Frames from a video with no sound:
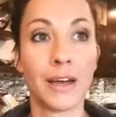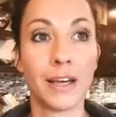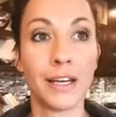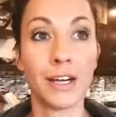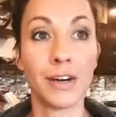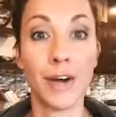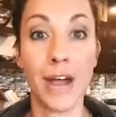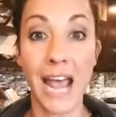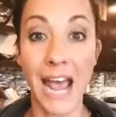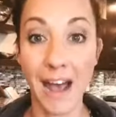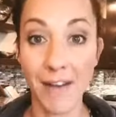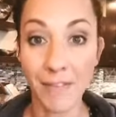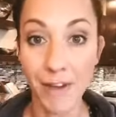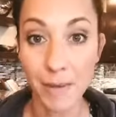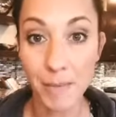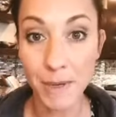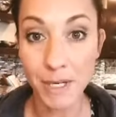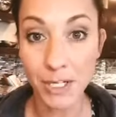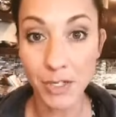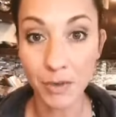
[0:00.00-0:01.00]
you know, have
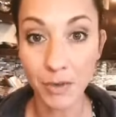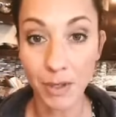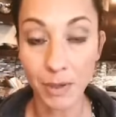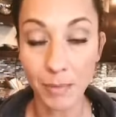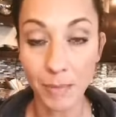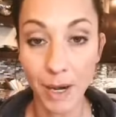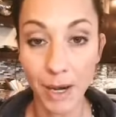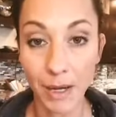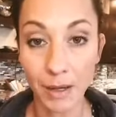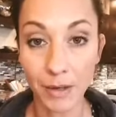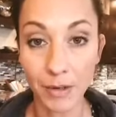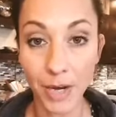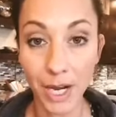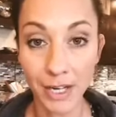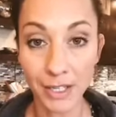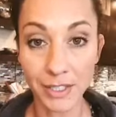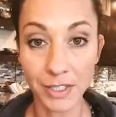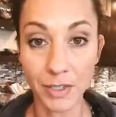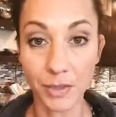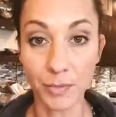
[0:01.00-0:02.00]
I been doing my
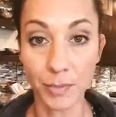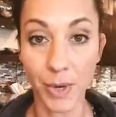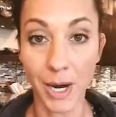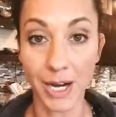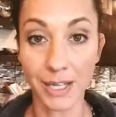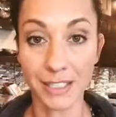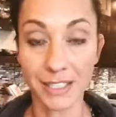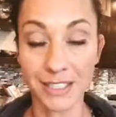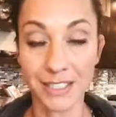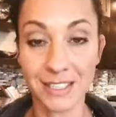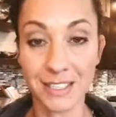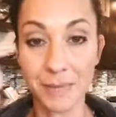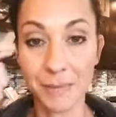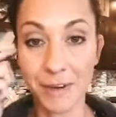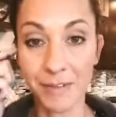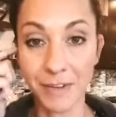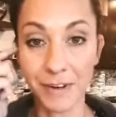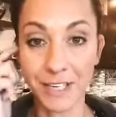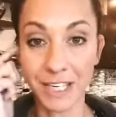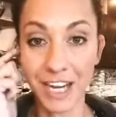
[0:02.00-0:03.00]
gratitude practice? And then
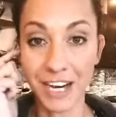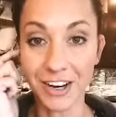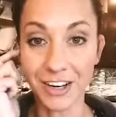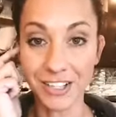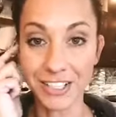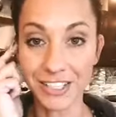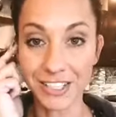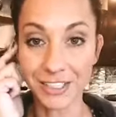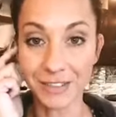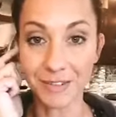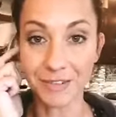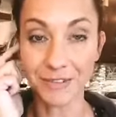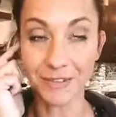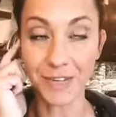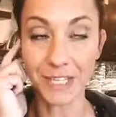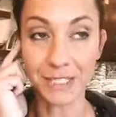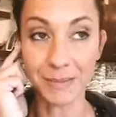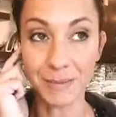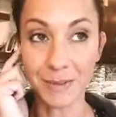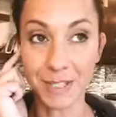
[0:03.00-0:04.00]
my friend Karen did a
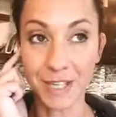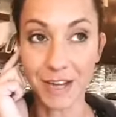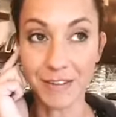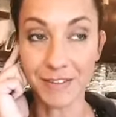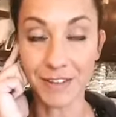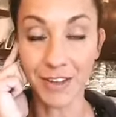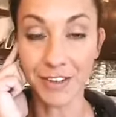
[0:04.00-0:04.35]
Facebook Live